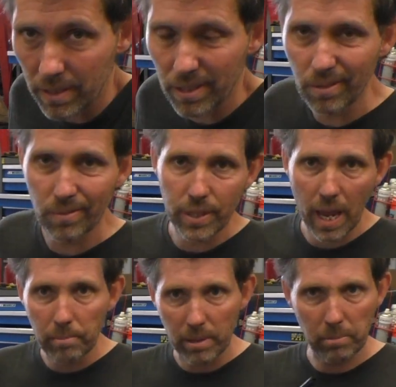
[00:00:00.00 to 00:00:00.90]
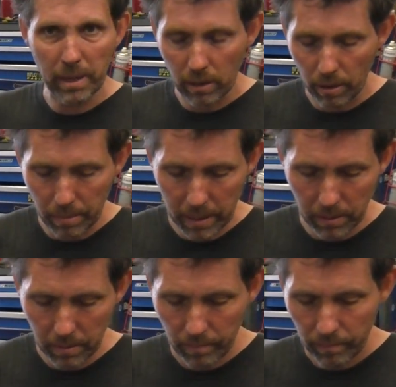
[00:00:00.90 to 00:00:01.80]
to sort of dampen the metal on
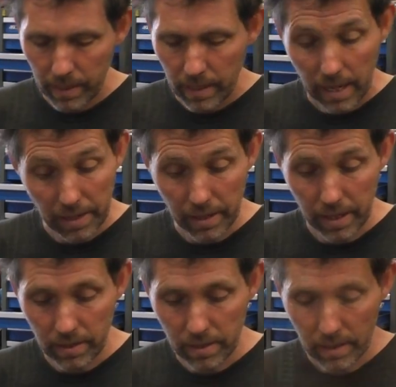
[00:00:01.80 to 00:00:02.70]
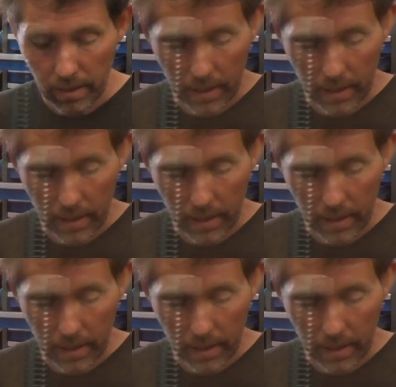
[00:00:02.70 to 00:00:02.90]
metal underneath it.